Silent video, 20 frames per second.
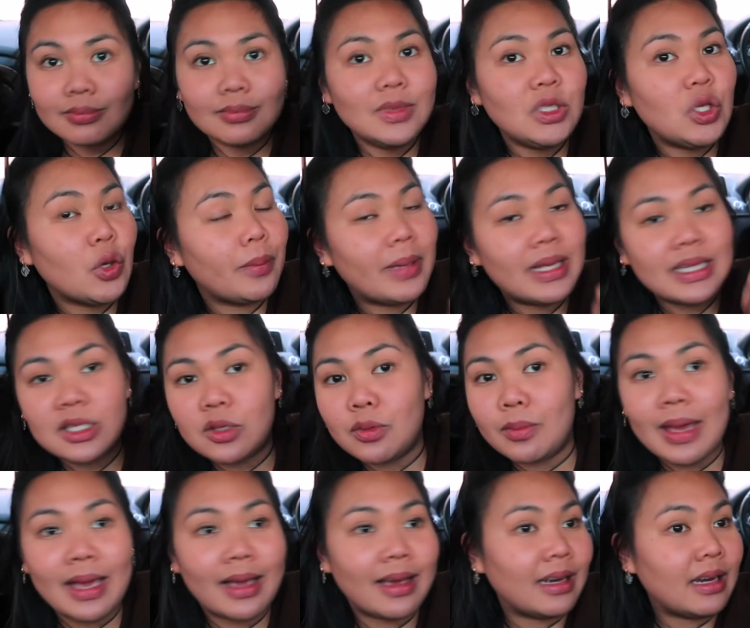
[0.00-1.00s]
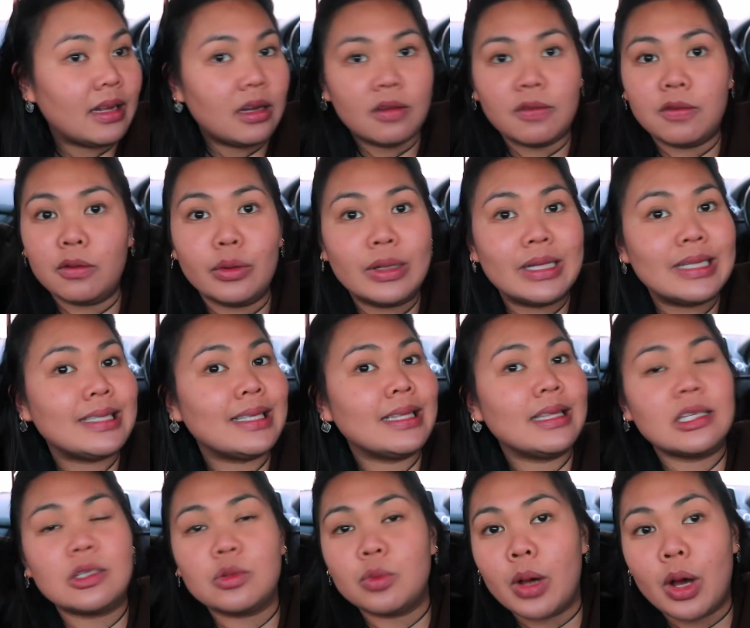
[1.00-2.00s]
you're meant to make an influence in
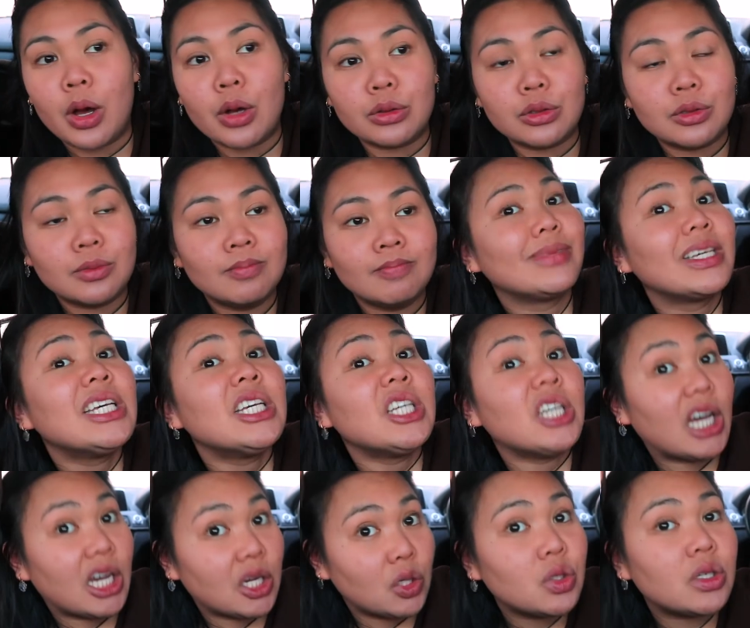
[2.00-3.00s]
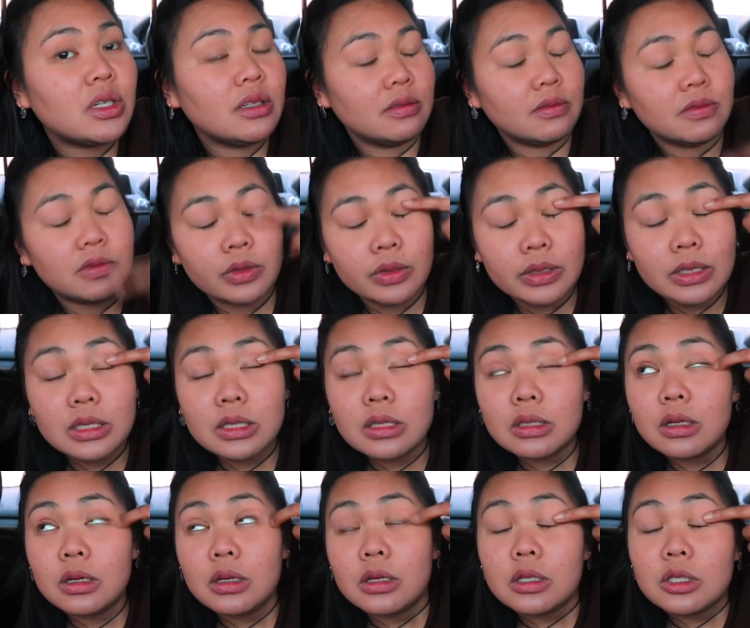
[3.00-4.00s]
this world, a good
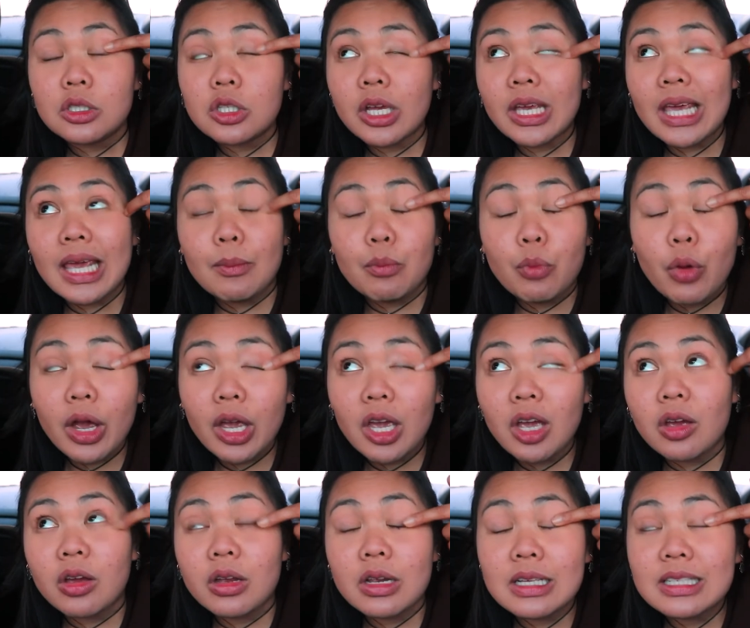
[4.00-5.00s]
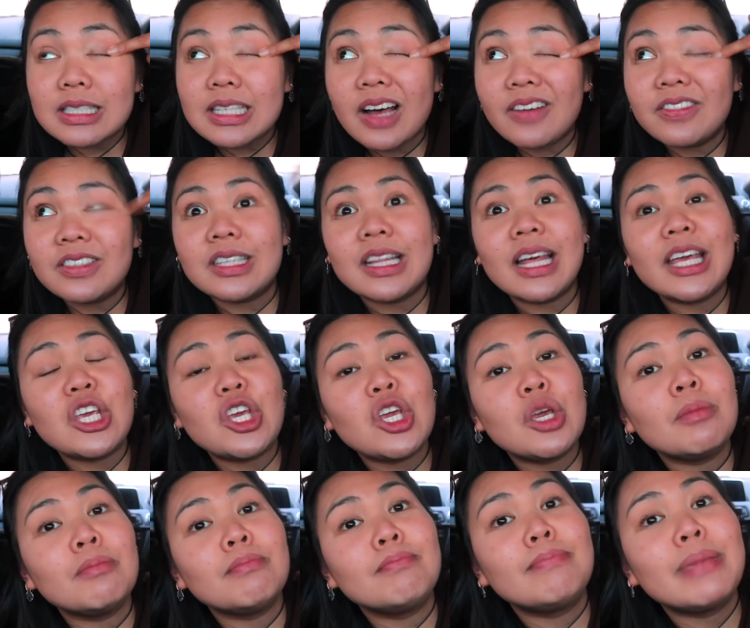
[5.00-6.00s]
influence. So keep working on yourself so that you
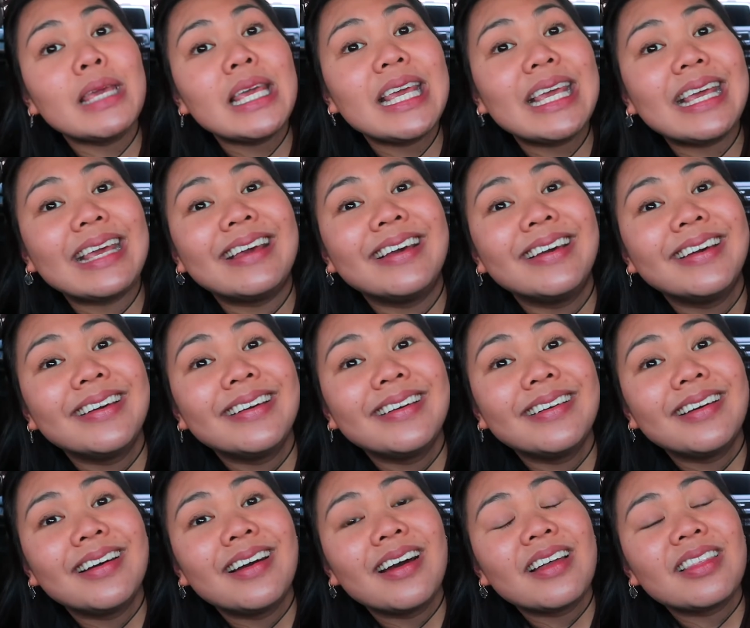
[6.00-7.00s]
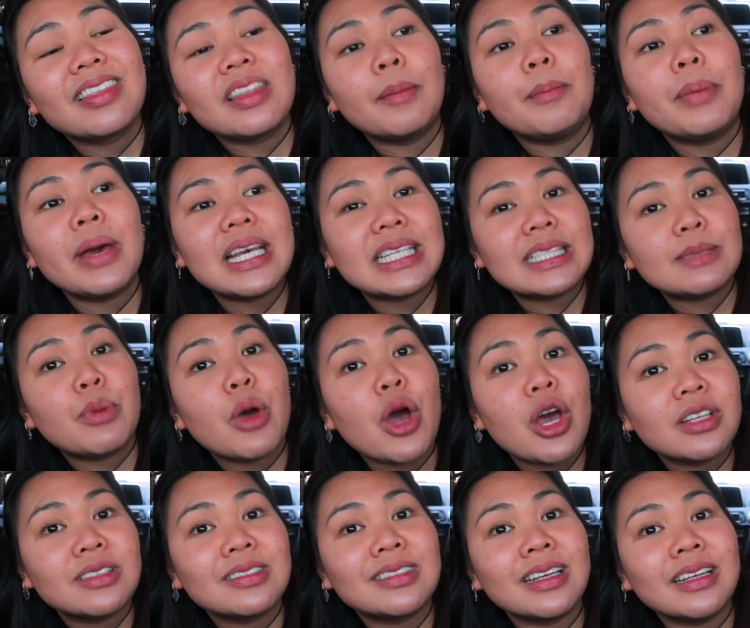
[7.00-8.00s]
can be the best
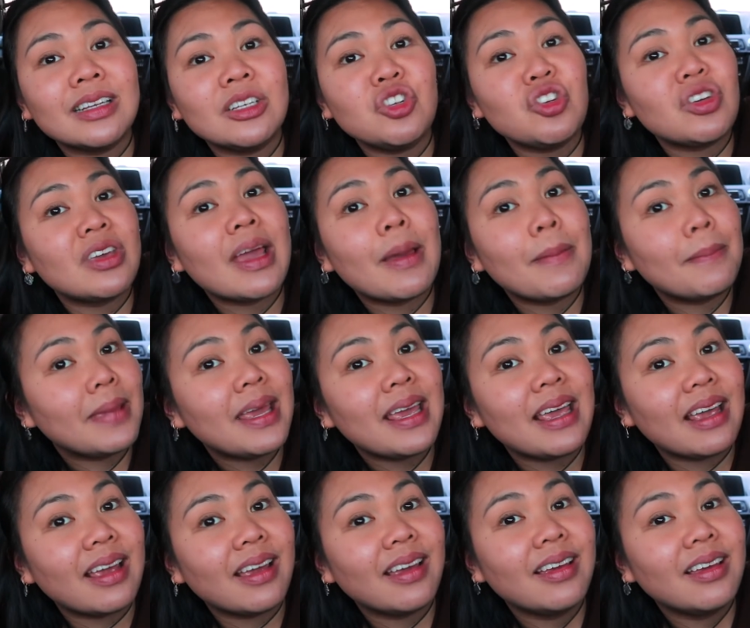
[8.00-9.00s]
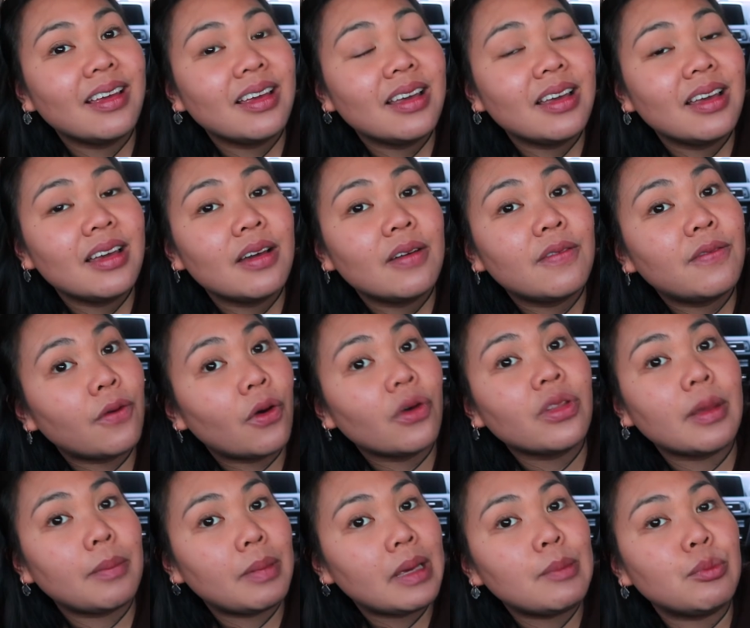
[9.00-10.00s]
person you can be for
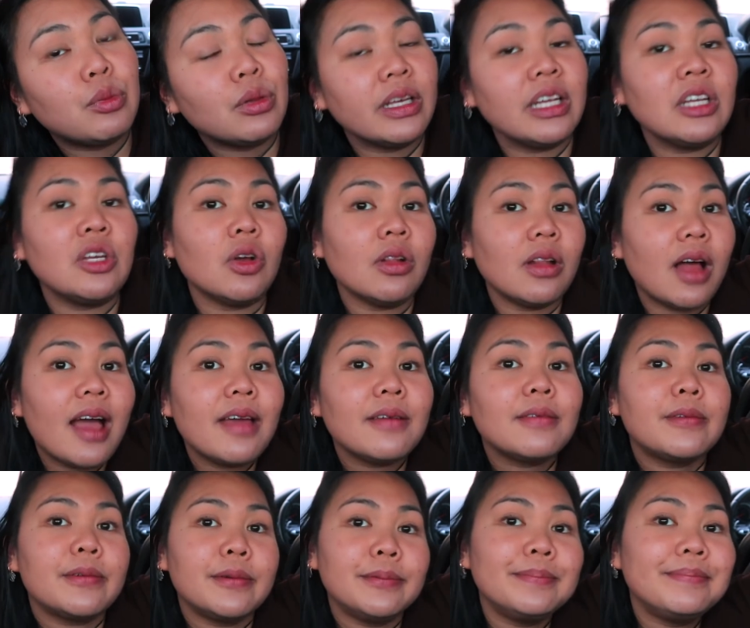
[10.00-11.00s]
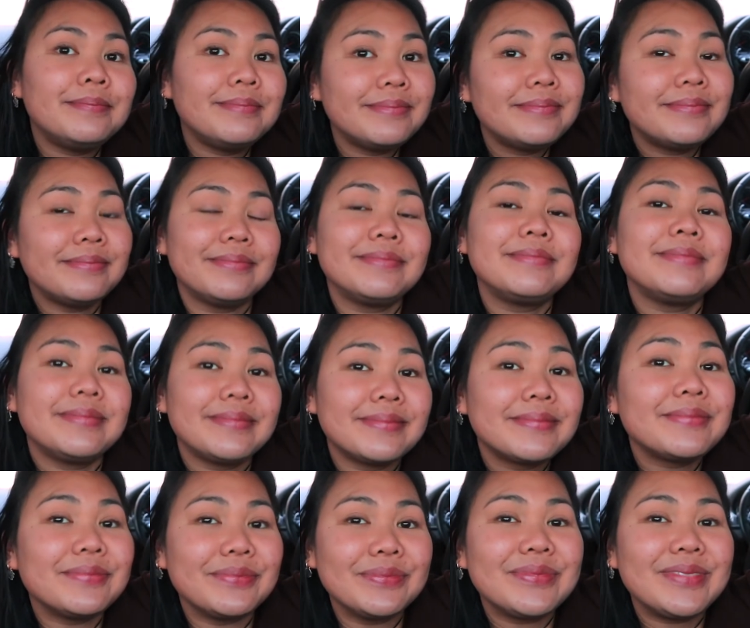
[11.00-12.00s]
the people in your life.
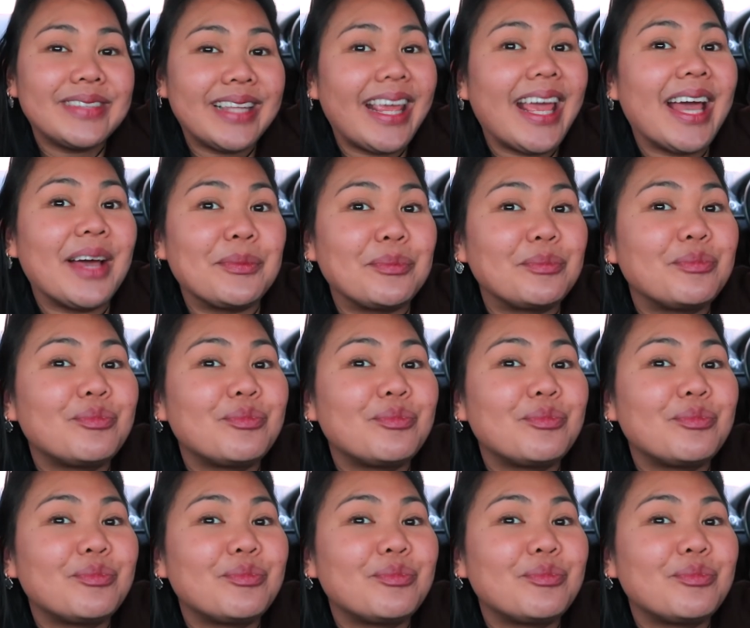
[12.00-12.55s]
Yeah.